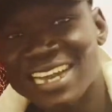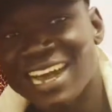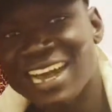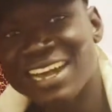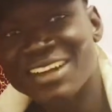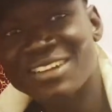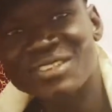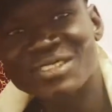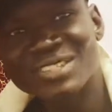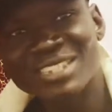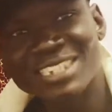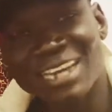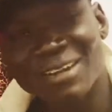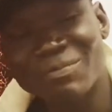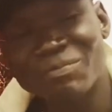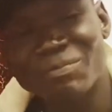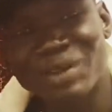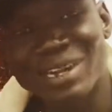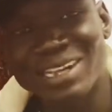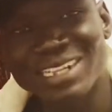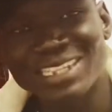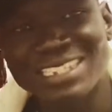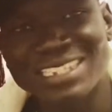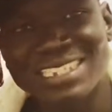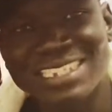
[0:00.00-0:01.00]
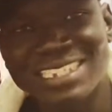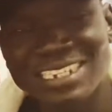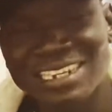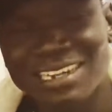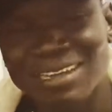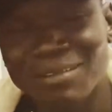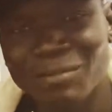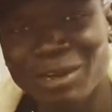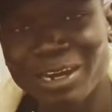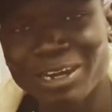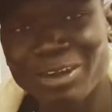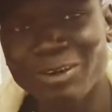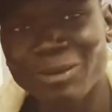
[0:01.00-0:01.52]
and you start practicing
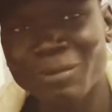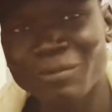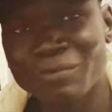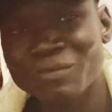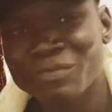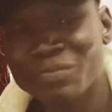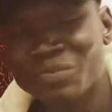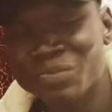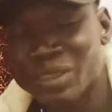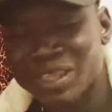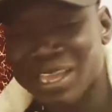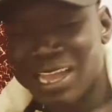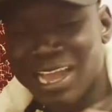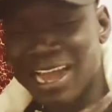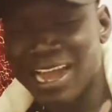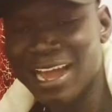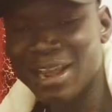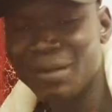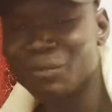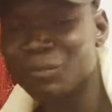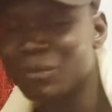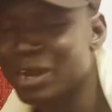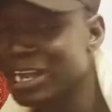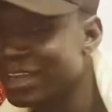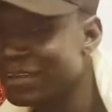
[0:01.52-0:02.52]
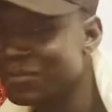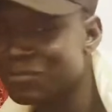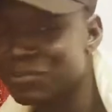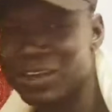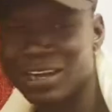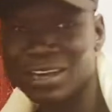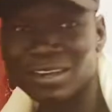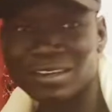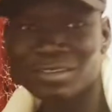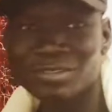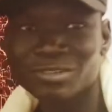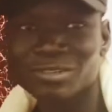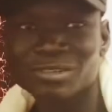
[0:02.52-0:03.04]
them at home. And my
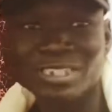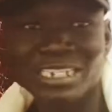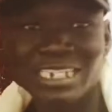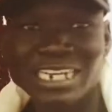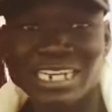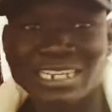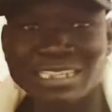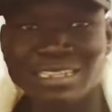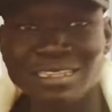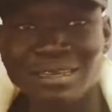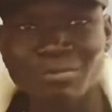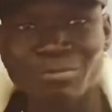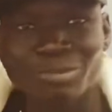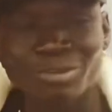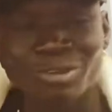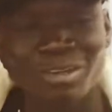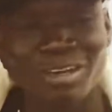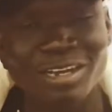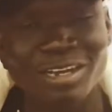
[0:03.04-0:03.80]
friend, you'll take them to the